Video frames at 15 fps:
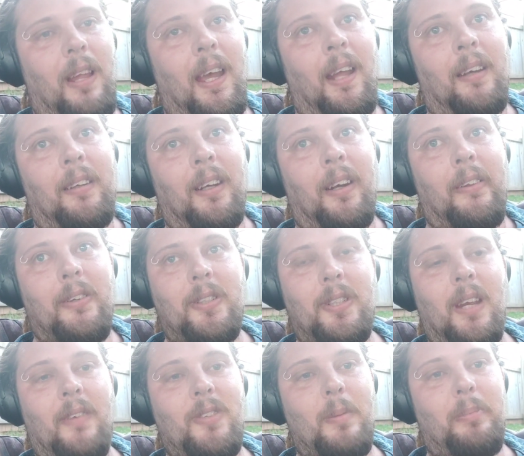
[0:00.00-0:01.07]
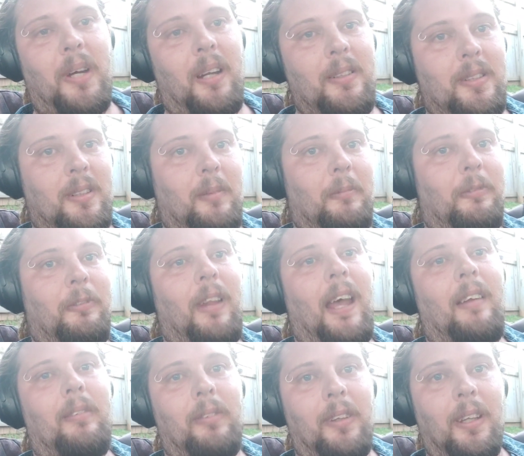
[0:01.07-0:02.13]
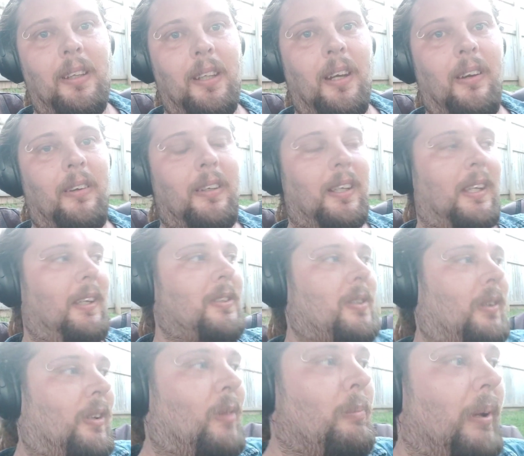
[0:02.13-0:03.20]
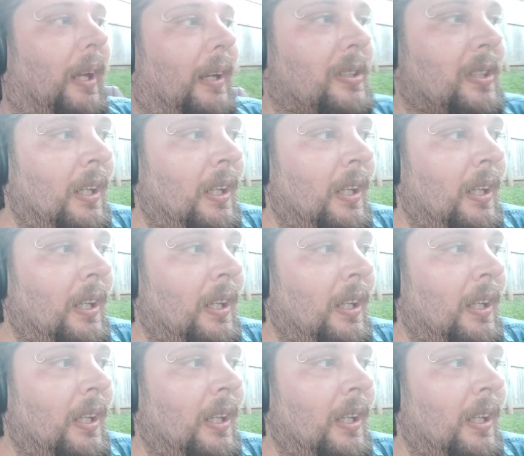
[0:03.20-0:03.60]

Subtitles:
flat. You know, the chefs are punching them flat with it, you know, in the kitchen on the bench